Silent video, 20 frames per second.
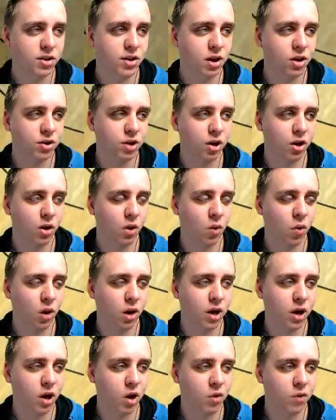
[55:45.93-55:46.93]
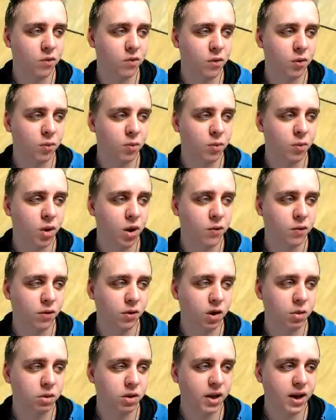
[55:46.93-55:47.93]
these deals are going to work out for
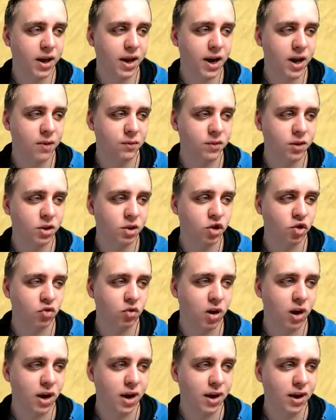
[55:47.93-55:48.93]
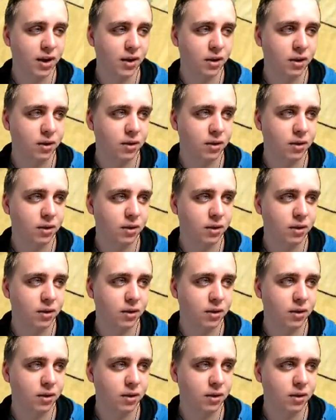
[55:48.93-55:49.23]
Buffalo, but they have to try.